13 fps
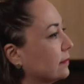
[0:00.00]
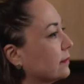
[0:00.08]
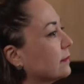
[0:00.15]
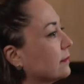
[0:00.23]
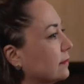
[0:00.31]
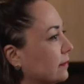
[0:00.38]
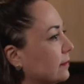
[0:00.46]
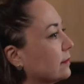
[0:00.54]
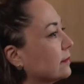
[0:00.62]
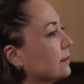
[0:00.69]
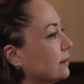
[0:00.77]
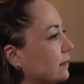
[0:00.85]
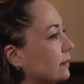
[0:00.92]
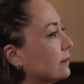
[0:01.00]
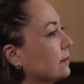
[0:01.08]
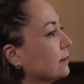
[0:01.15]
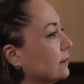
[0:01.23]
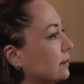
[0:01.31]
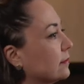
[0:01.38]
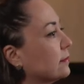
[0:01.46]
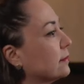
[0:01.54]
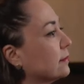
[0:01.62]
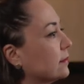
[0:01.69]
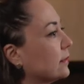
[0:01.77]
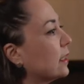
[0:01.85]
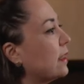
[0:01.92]

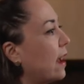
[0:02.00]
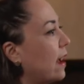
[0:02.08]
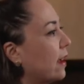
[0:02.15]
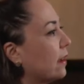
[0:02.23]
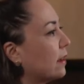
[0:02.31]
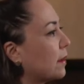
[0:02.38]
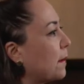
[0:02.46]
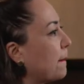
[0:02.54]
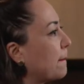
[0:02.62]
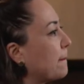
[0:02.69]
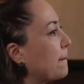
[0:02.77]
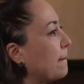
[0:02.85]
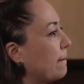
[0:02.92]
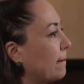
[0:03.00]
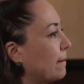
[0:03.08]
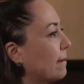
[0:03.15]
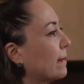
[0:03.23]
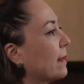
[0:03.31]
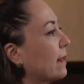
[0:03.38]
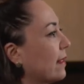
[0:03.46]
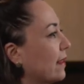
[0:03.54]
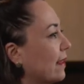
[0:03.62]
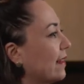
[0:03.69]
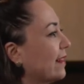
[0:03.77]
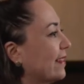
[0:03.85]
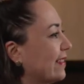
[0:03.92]

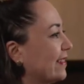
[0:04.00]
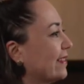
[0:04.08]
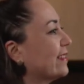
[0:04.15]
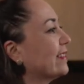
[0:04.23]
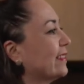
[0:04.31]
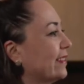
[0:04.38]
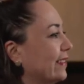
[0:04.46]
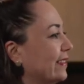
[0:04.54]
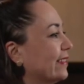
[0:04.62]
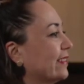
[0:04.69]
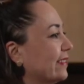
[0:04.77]
This person isn't speaking.